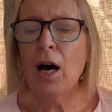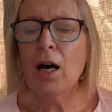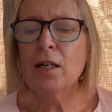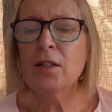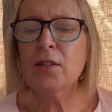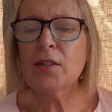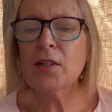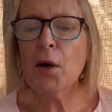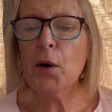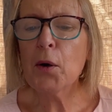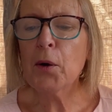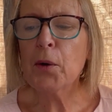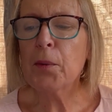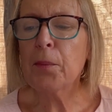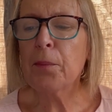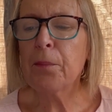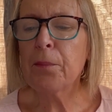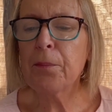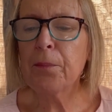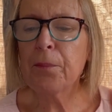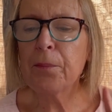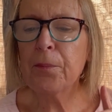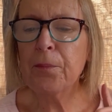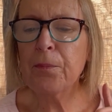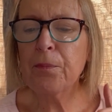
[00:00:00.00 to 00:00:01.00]
So
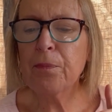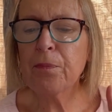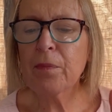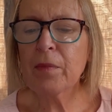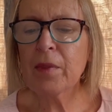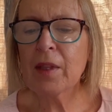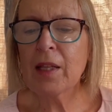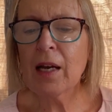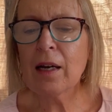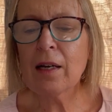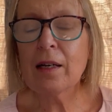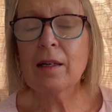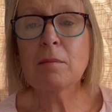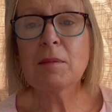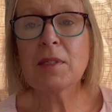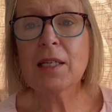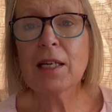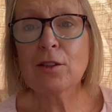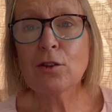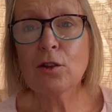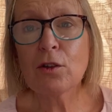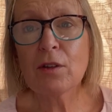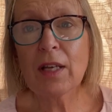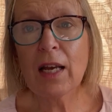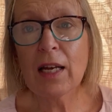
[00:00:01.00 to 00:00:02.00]
that comes
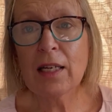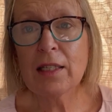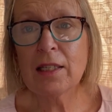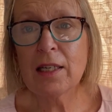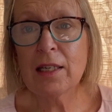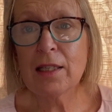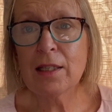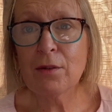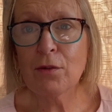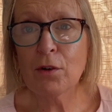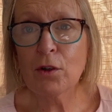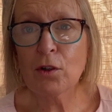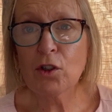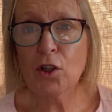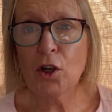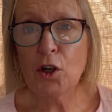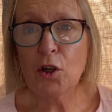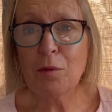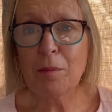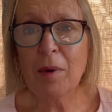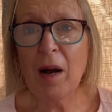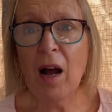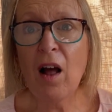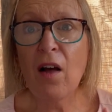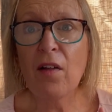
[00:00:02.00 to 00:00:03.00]
out on the 18th of
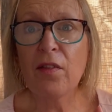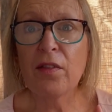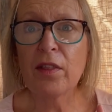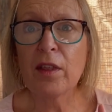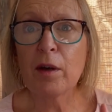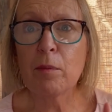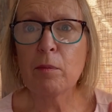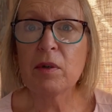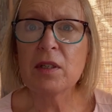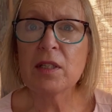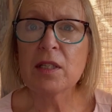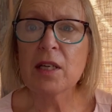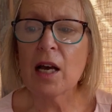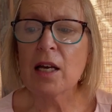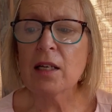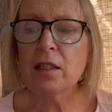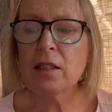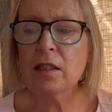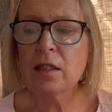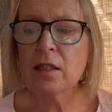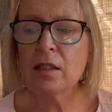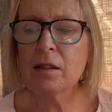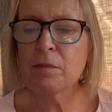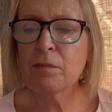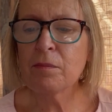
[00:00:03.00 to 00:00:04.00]
October, The
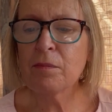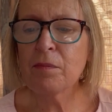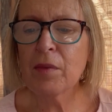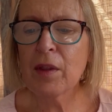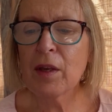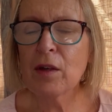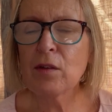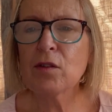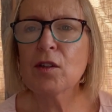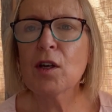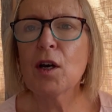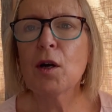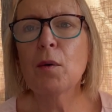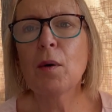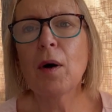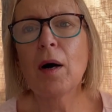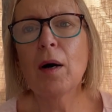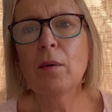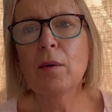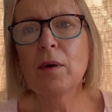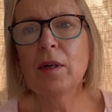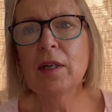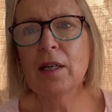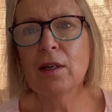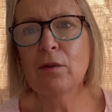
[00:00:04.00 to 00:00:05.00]
Possessed. So
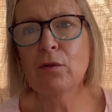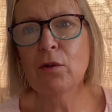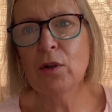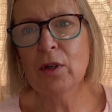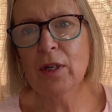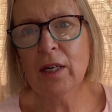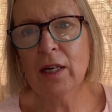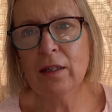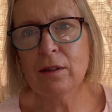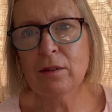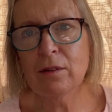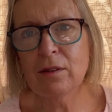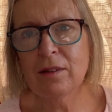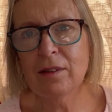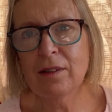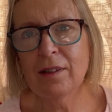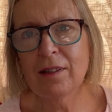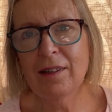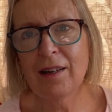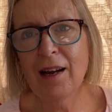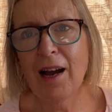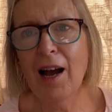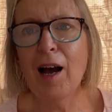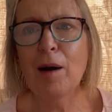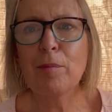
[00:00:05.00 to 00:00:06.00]
I will leave you now.
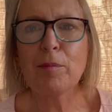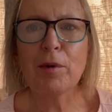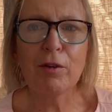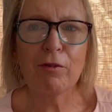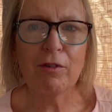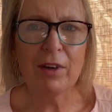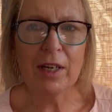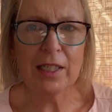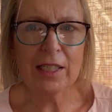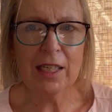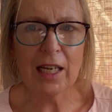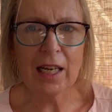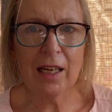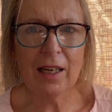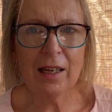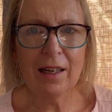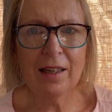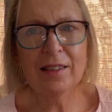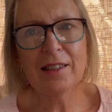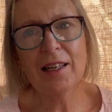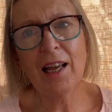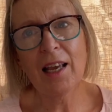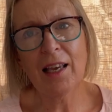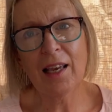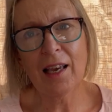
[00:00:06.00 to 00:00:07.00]
Happy reading.
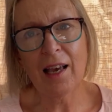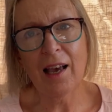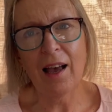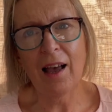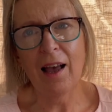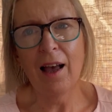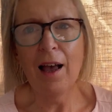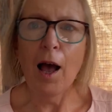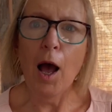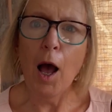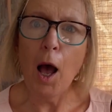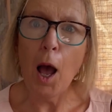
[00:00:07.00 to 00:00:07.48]
Take care.